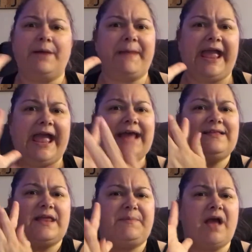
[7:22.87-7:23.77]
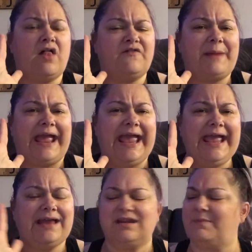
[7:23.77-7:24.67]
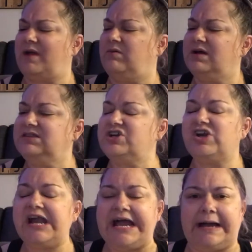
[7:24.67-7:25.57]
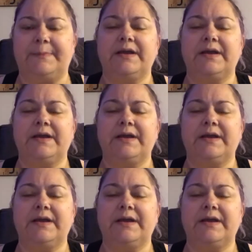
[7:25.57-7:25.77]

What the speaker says: up my hand and they'd be all over my hand. And I'm like, what the crap?